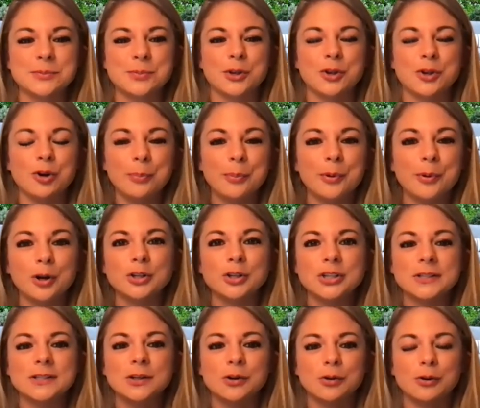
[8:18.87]
But your
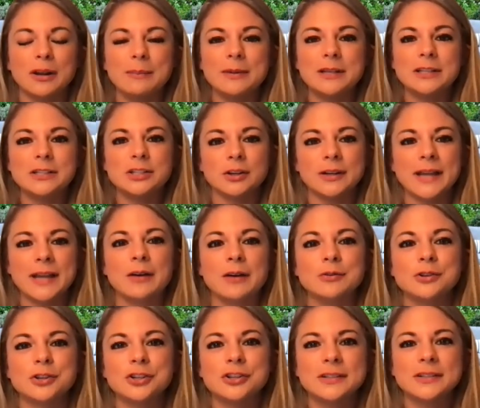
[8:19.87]
purchase agreements, your
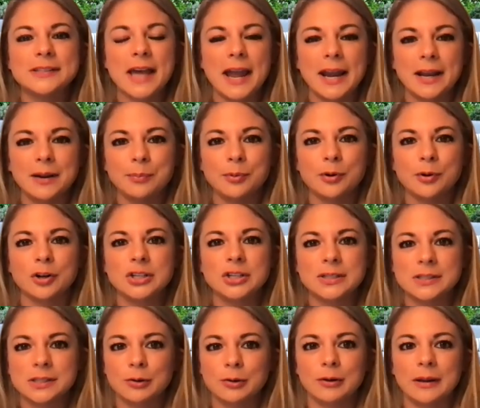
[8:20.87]
counter-signed
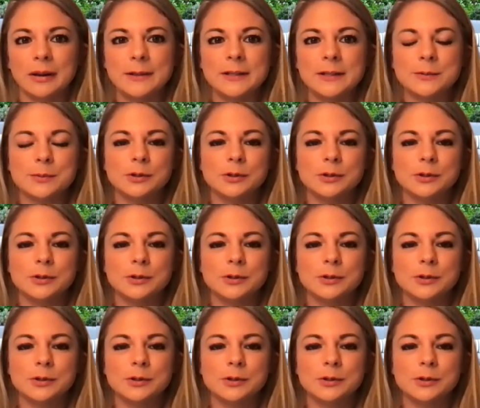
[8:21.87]
purchase agreements